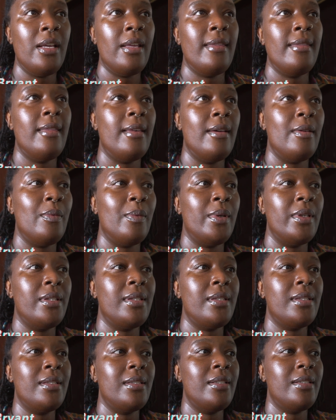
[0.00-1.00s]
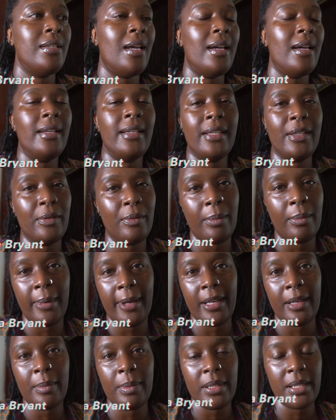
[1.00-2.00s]
that was shot and killed
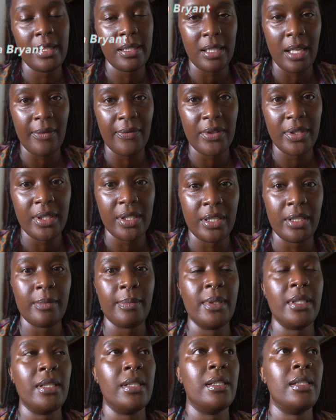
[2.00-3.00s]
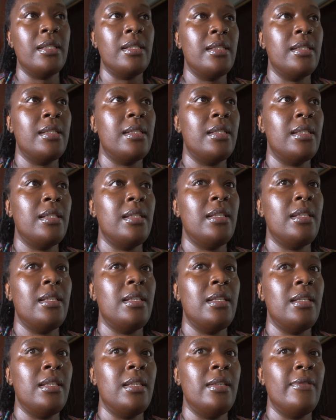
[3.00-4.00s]
by a police officer because
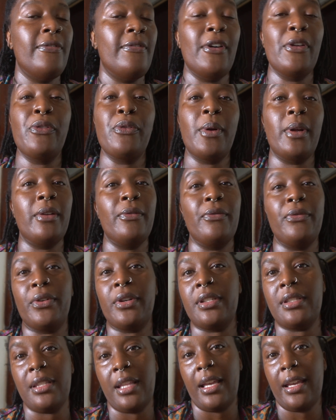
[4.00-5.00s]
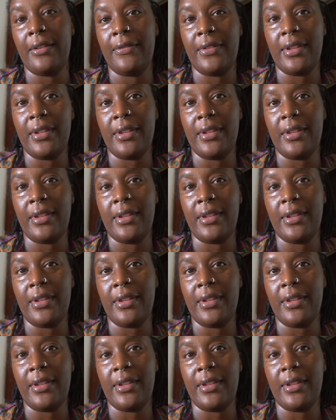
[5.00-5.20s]
he felt threatened for his life.